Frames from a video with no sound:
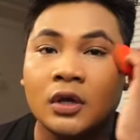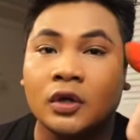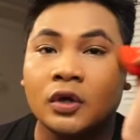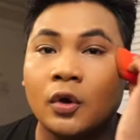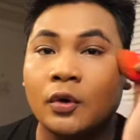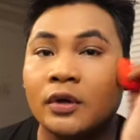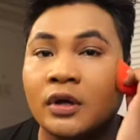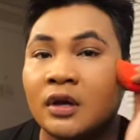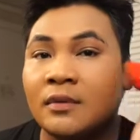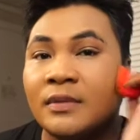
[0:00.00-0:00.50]

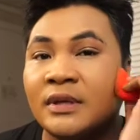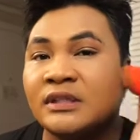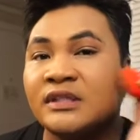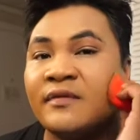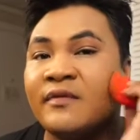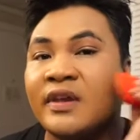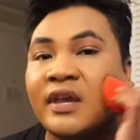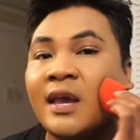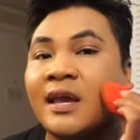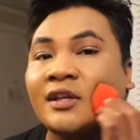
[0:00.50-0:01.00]
going on busy
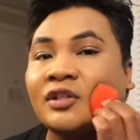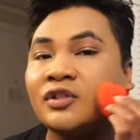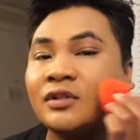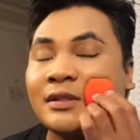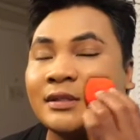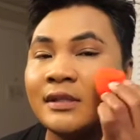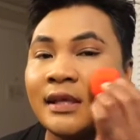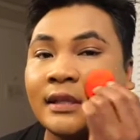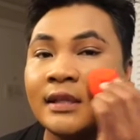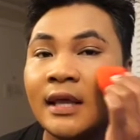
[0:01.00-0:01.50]

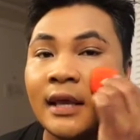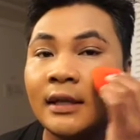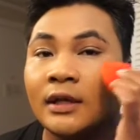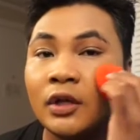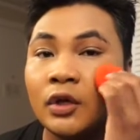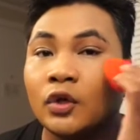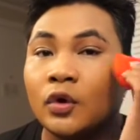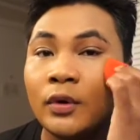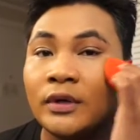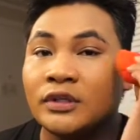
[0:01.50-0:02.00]
vacations and
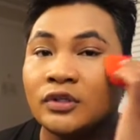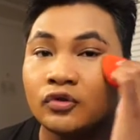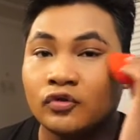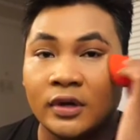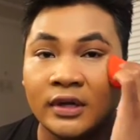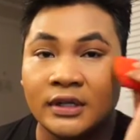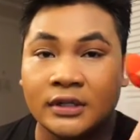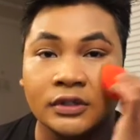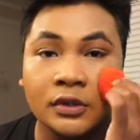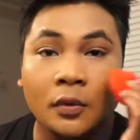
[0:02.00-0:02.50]
then going
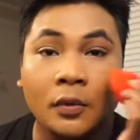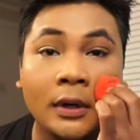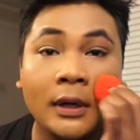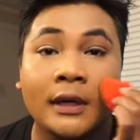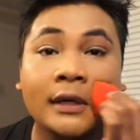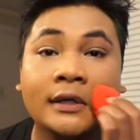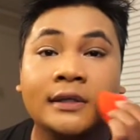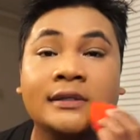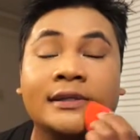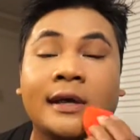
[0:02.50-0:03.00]
straight into work.